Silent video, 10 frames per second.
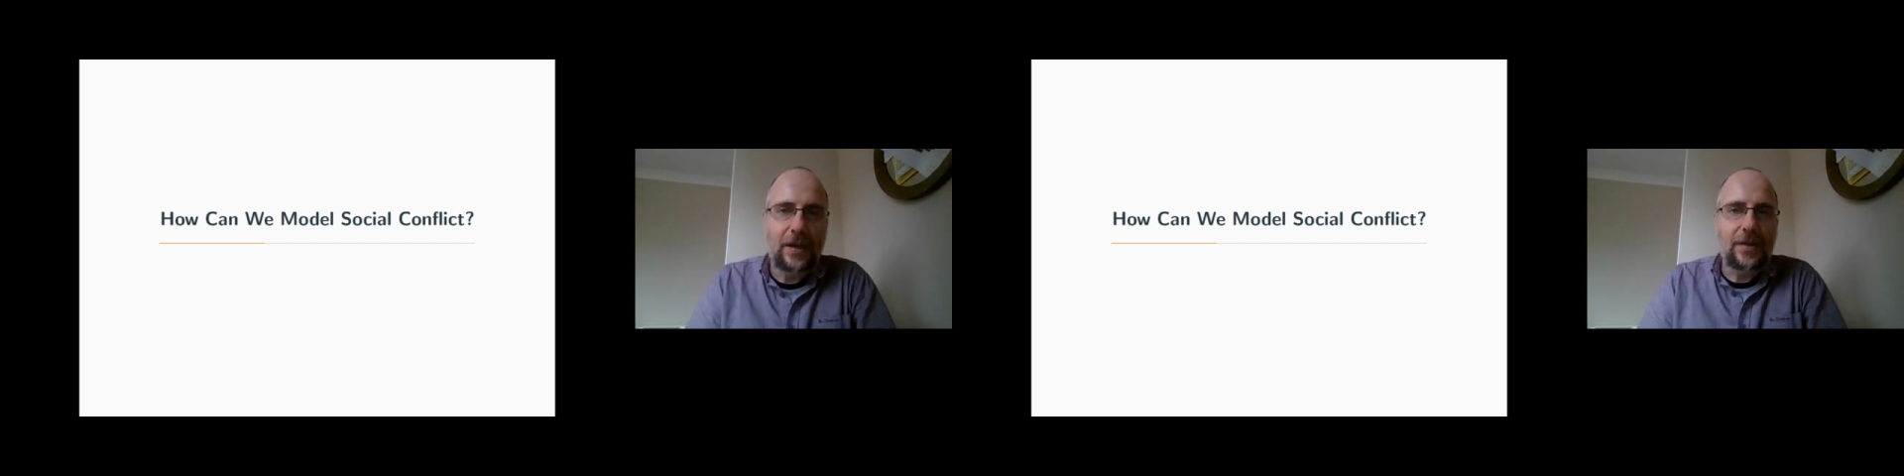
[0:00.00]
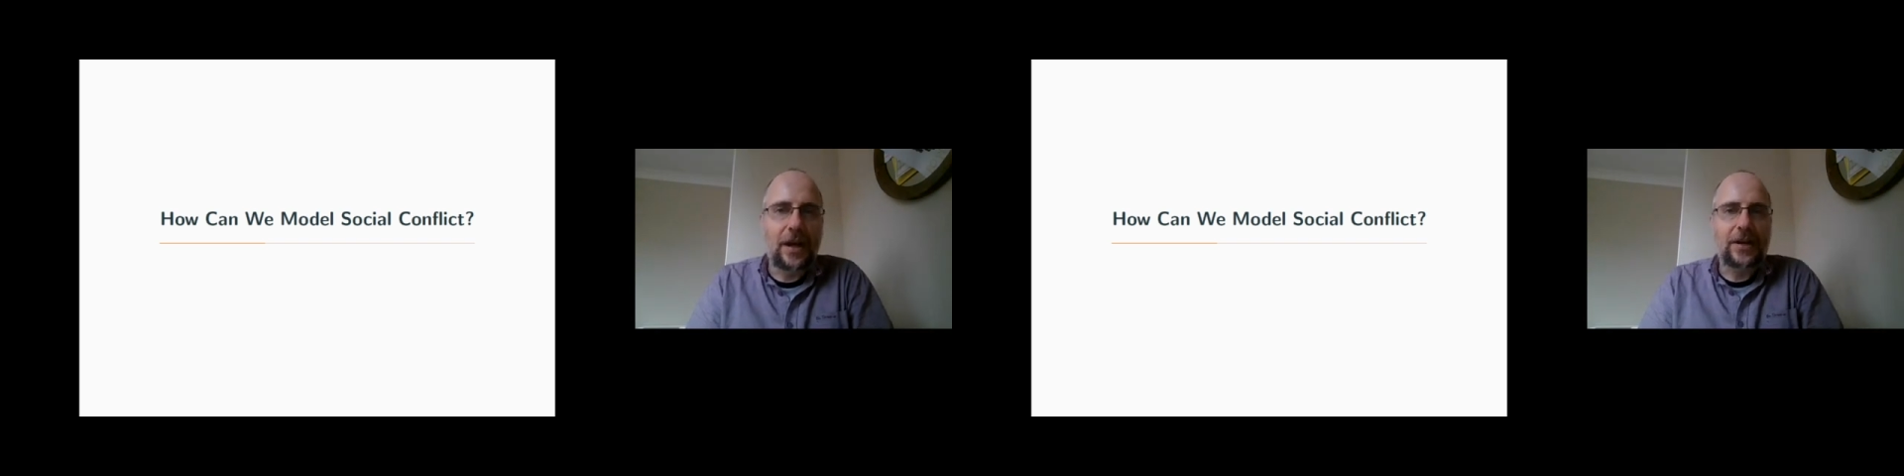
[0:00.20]

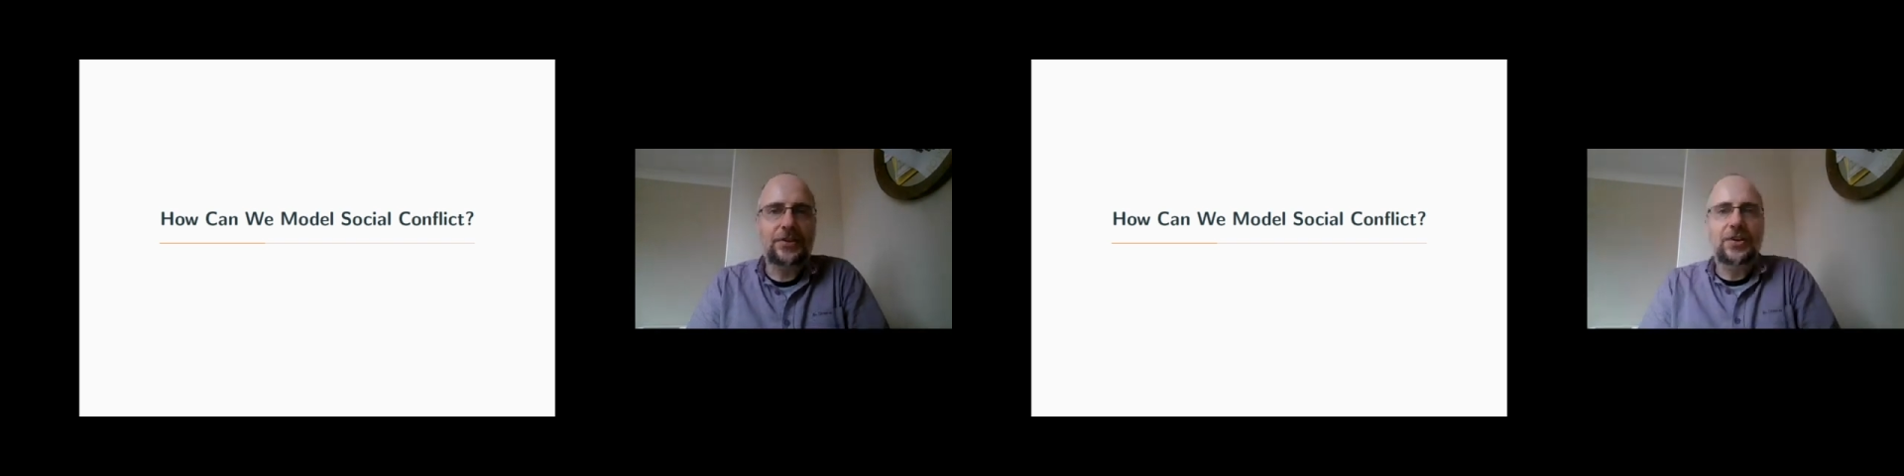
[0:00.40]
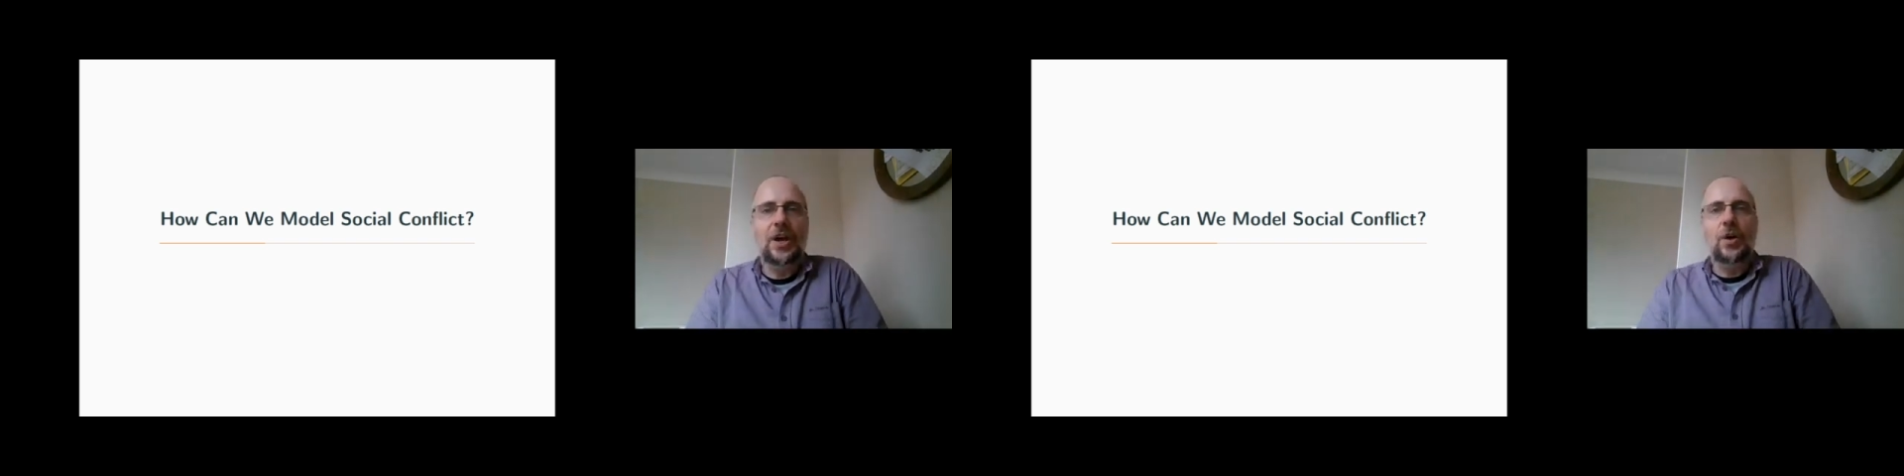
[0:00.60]
That
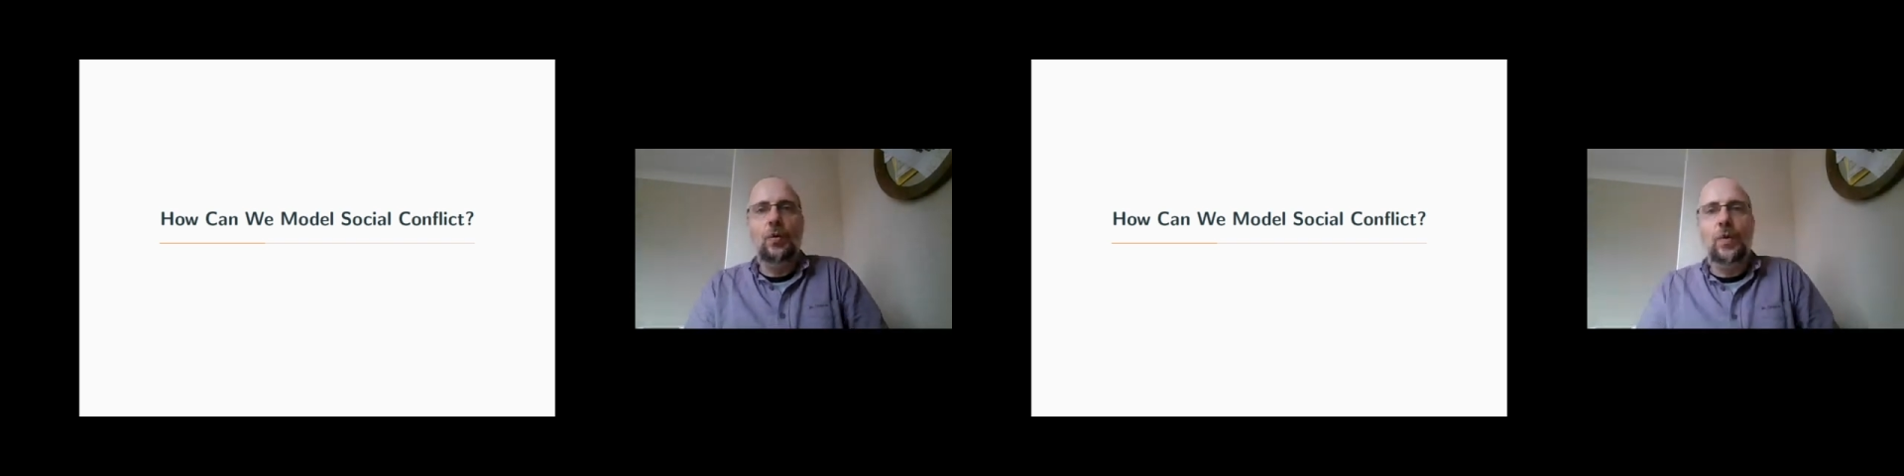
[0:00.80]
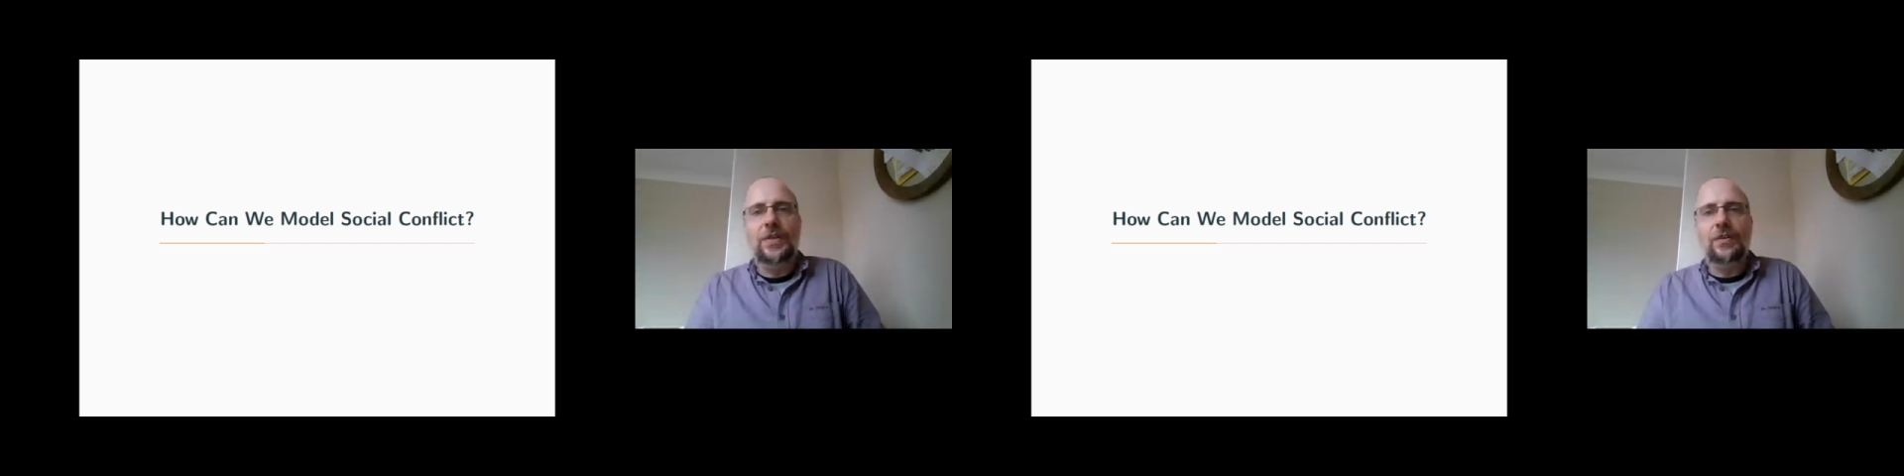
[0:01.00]
is,
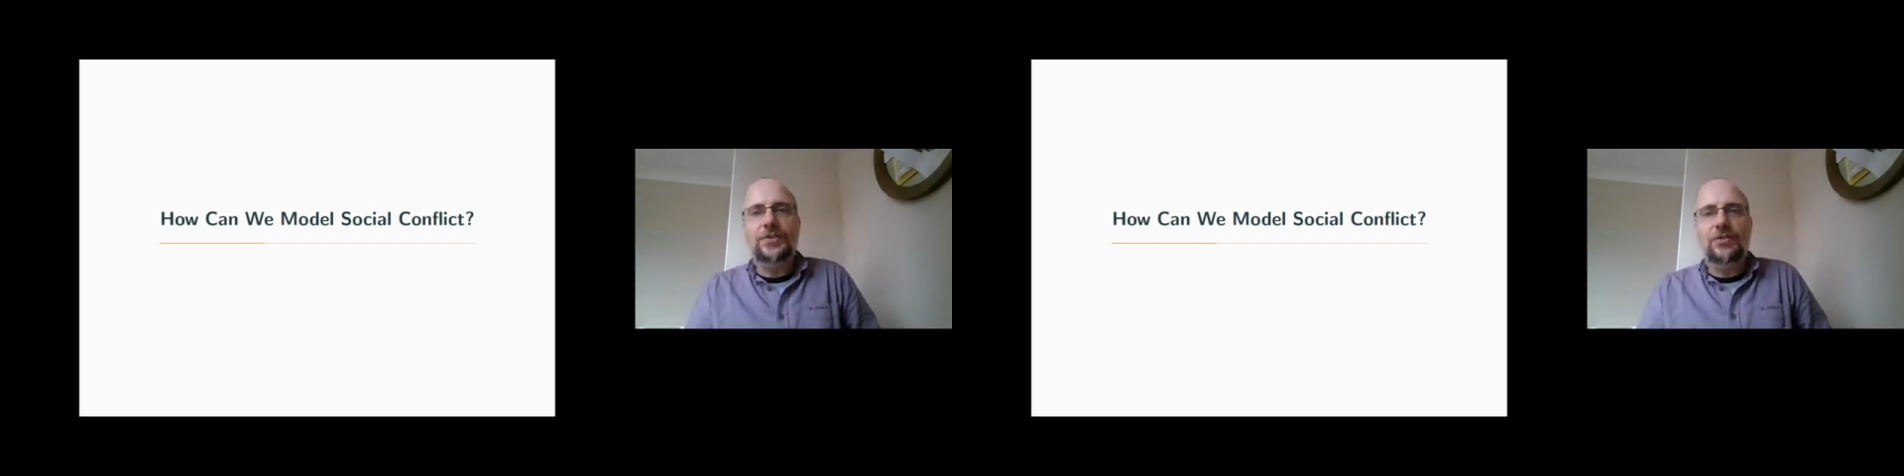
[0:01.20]
when there is